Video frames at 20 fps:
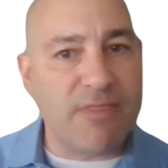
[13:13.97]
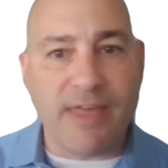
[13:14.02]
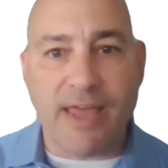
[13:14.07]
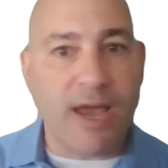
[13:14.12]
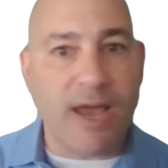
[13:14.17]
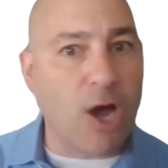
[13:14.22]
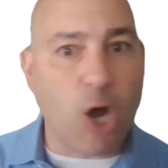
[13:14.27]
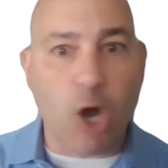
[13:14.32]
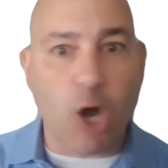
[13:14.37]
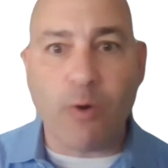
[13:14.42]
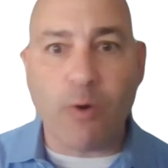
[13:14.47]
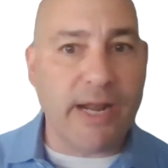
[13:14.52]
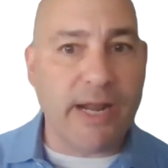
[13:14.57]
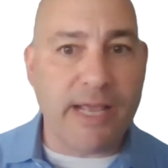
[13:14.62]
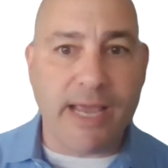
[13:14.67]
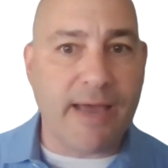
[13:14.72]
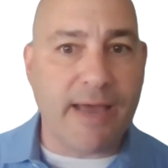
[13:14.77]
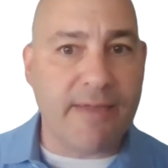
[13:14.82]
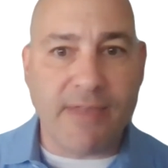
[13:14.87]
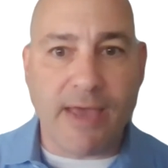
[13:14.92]
they
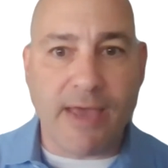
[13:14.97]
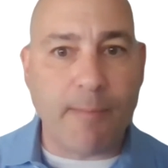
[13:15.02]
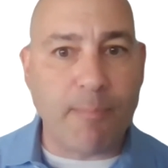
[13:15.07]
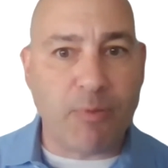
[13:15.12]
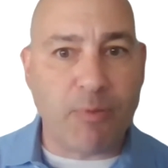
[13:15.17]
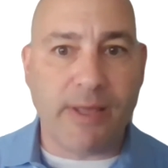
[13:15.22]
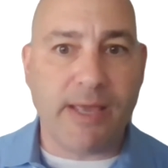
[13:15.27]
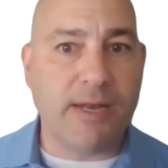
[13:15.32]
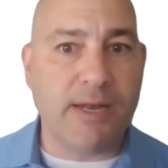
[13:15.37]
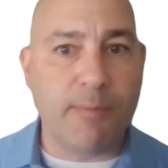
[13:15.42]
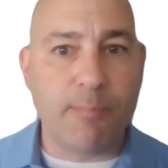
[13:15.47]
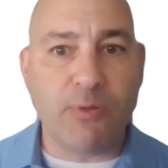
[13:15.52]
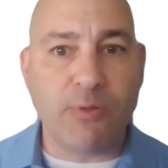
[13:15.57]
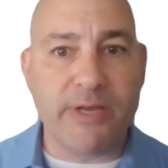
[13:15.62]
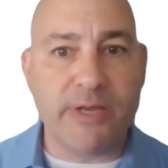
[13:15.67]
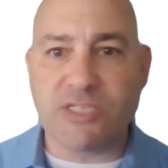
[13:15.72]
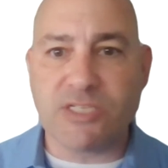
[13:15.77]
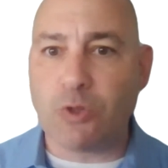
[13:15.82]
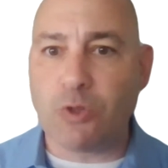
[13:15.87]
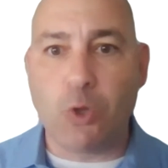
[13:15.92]
already had that plan in
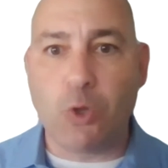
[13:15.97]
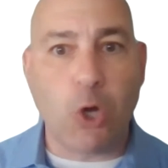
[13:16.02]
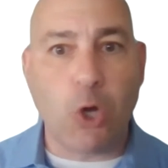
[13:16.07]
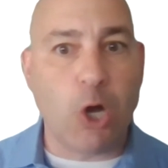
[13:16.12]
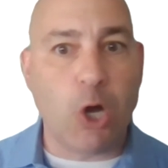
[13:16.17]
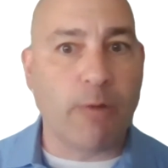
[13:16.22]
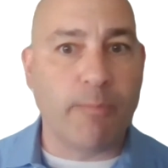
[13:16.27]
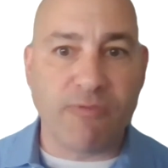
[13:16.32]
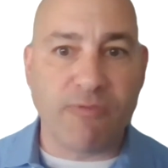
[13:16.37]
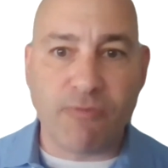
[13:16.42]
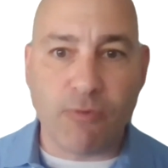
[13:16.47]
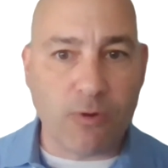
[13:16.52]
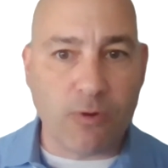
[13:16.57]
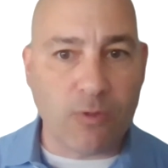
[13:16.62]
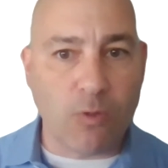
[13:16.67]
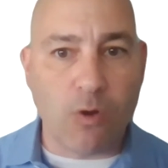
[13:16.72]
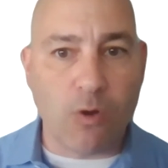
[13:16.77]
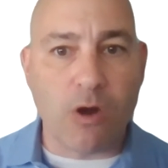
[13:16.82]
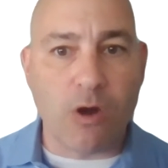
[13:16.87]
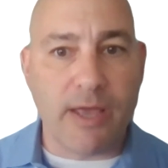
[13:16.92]
place long
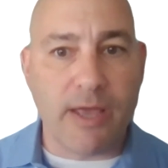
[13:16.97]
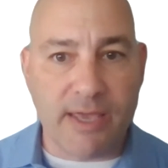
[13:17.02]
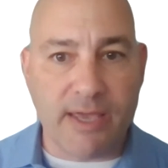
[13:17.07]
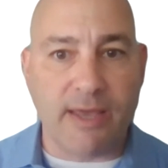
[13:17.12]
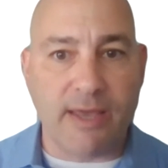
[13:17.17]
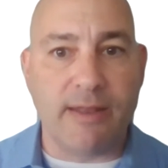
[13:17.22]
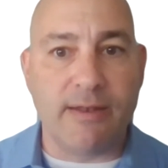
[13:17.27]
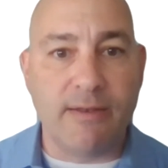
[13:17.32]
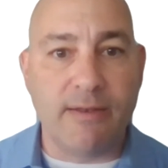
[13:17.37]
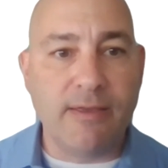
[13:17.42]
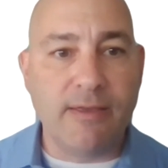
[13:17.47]
before Laura hit,